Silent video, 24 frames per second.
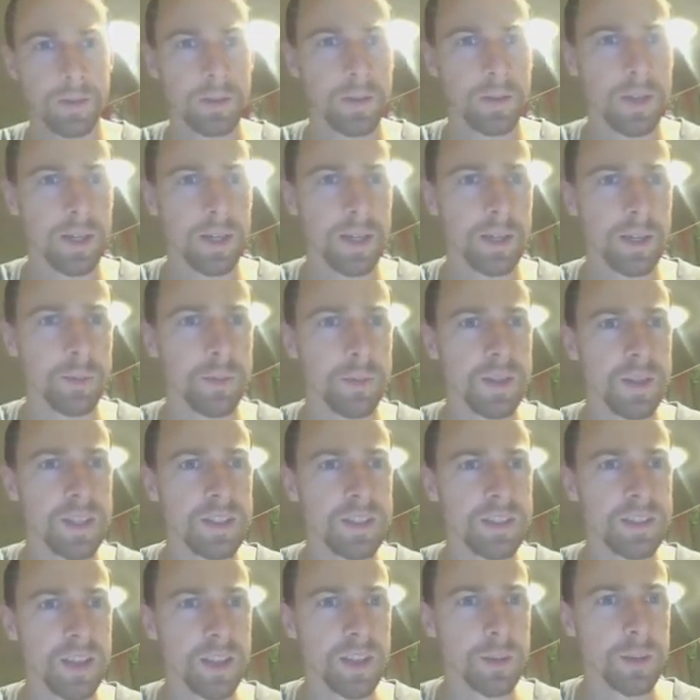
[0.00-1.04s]
And
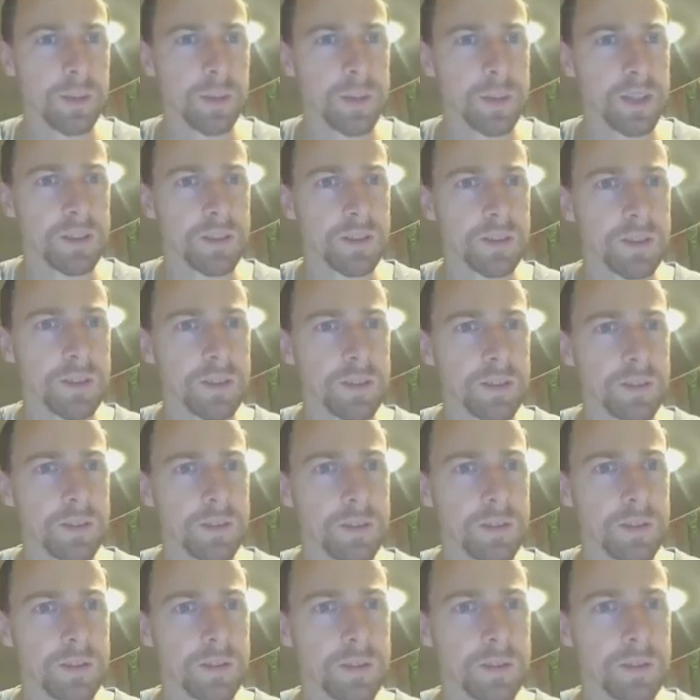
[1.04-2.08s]
these other
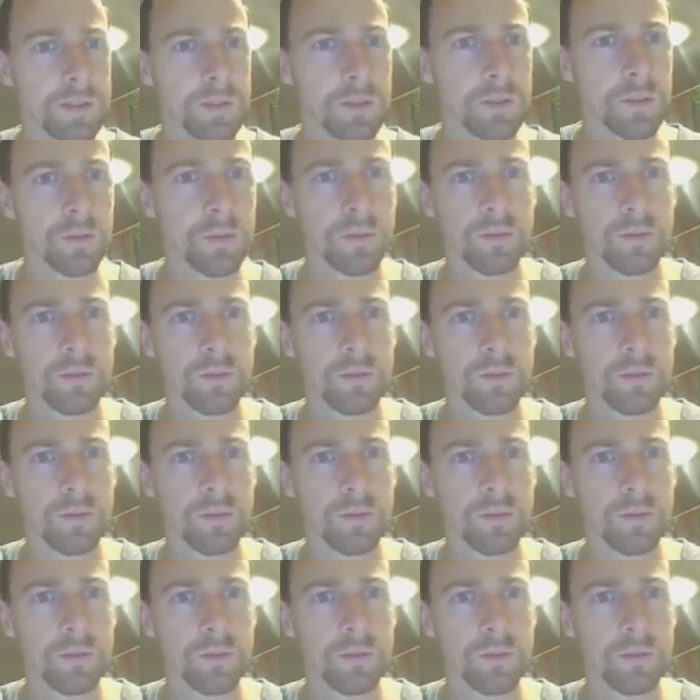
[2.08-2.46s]
bits,